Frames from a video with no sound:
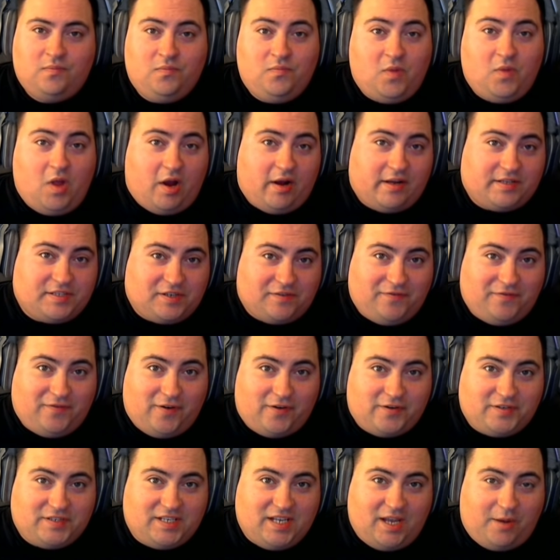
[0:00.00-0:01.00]
Alright, so
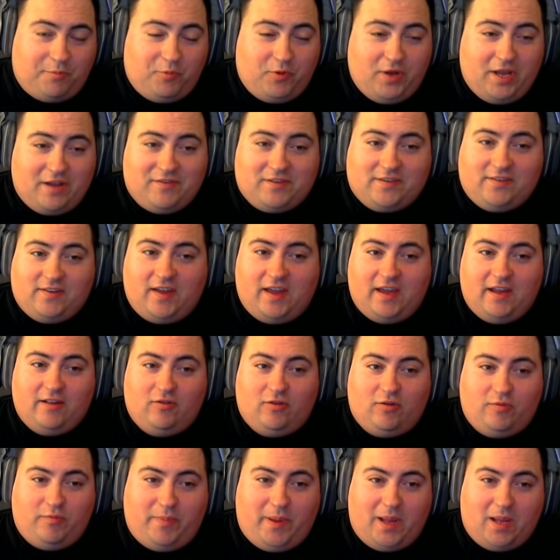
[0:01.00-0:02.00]
first up we have a
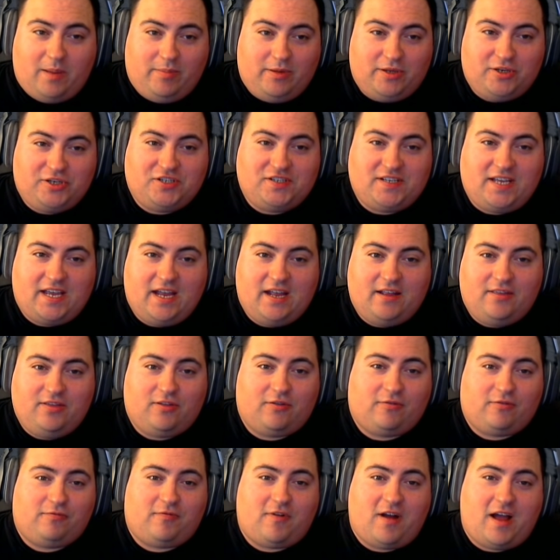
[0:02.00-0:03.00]
title, Publish 10,
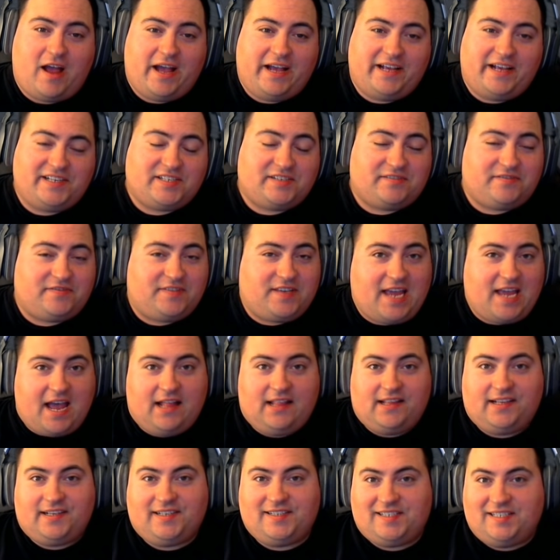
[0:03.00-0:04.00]
The Rise of
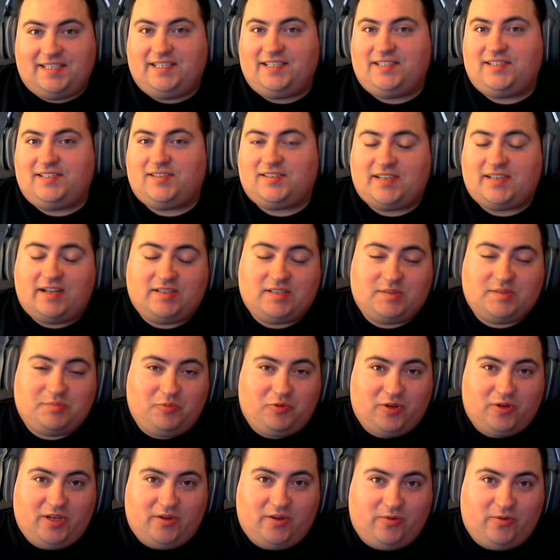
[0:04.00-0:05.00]
Galaxies. Sounds
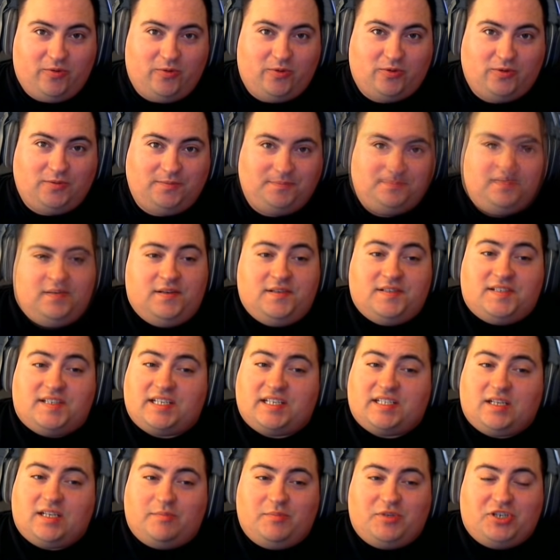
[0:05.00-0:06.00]
pretty cool.
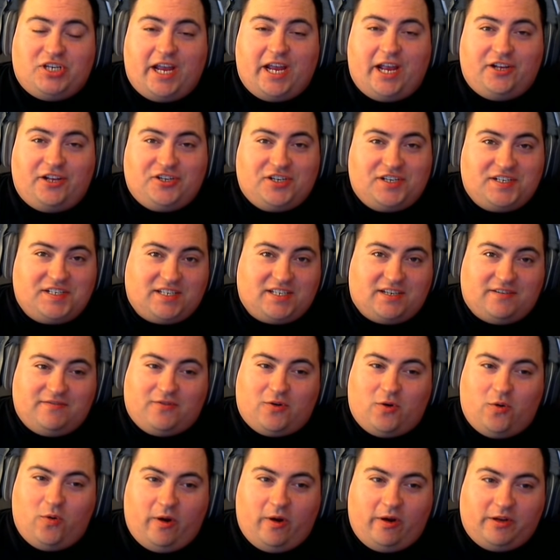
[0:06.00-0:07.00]
System changes, of
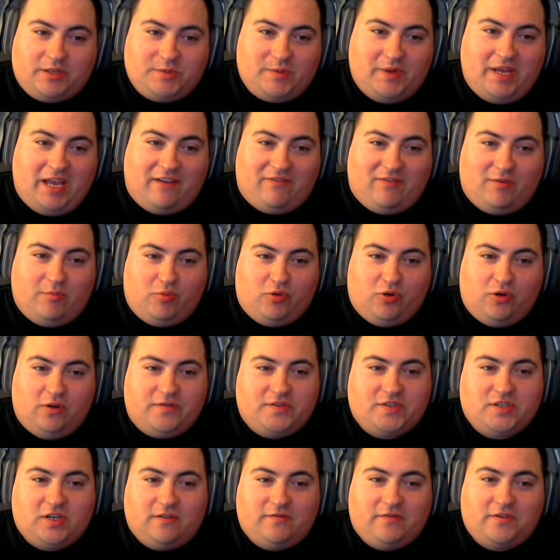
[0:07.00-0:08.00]
course, we have
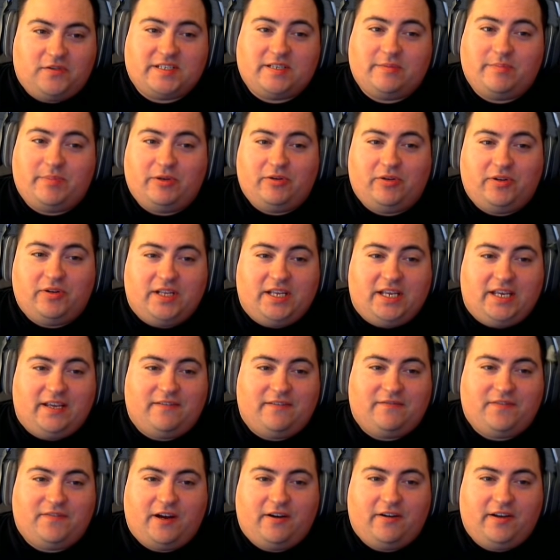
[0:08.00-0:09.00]
improved server stability,
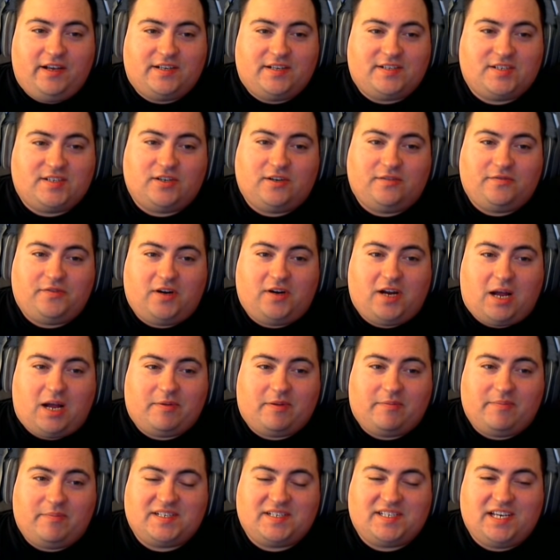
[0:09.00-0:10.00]
various server
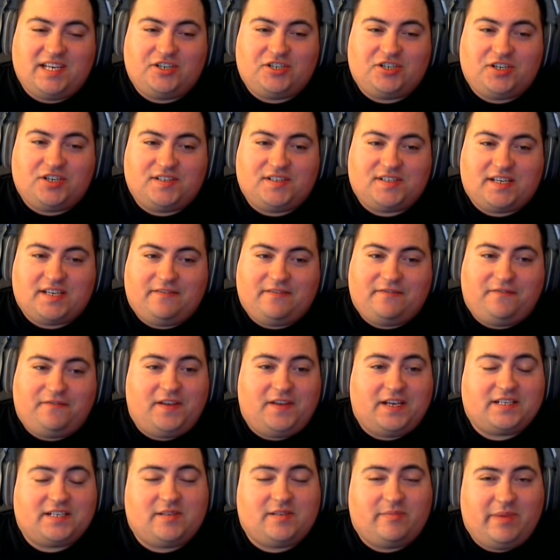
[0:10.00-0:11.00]
optimizations, and
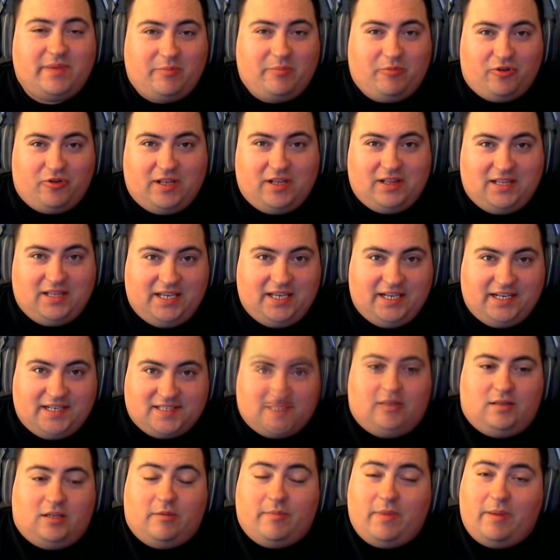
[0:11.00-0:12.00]
fixed memory
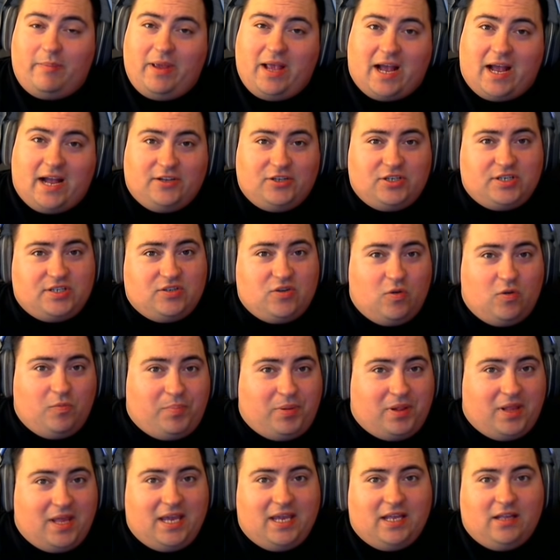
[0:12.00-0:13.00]
leaks. Now maybe I just don't
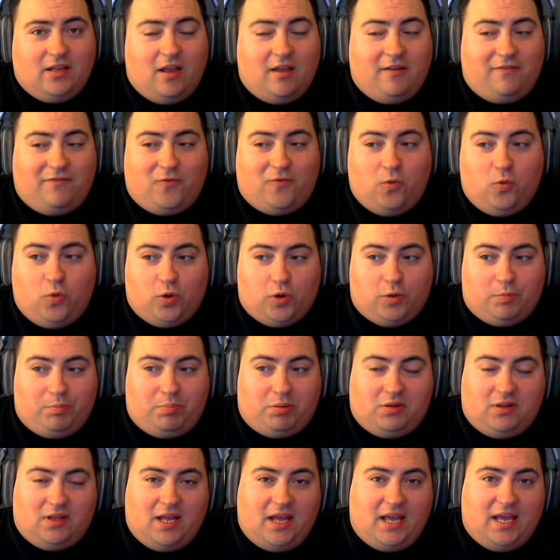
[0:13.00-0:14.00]
play enough or
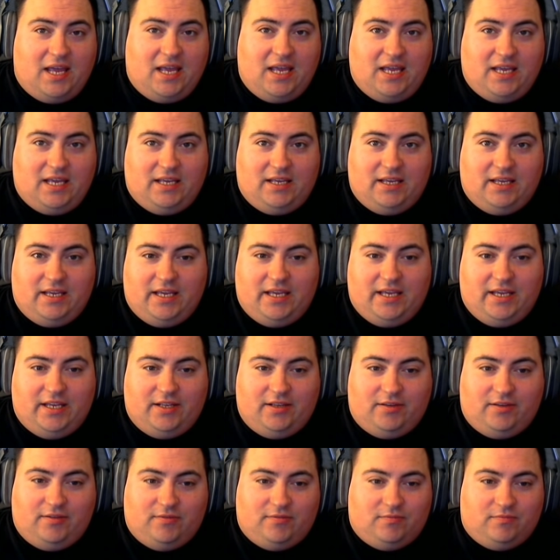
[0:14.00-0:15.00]
play
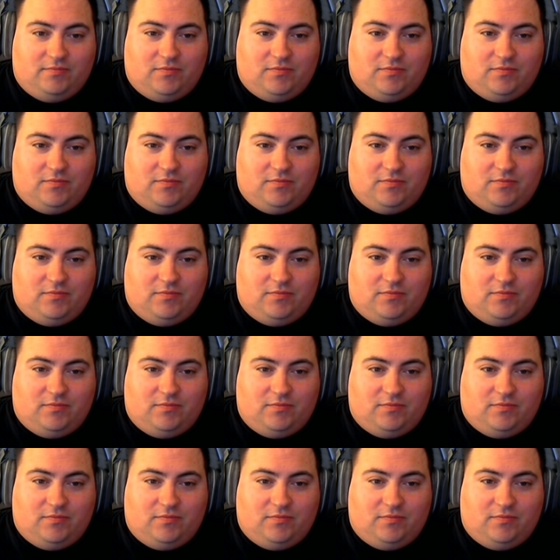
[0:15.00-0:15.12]
in,